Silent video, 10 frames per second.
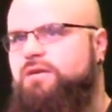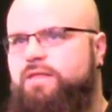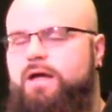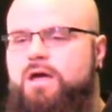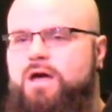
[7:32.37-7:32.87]
you say
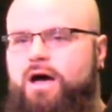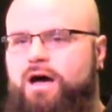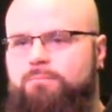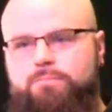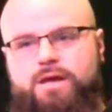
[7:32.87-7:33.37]
that
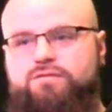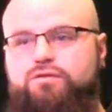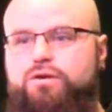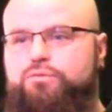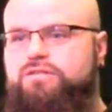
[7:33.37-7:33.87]
um, because
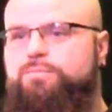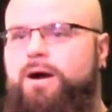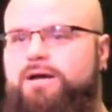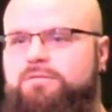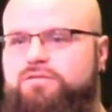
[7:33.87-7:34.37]
you can
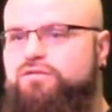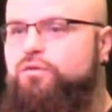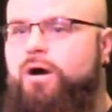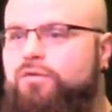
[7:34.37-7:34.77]
respond to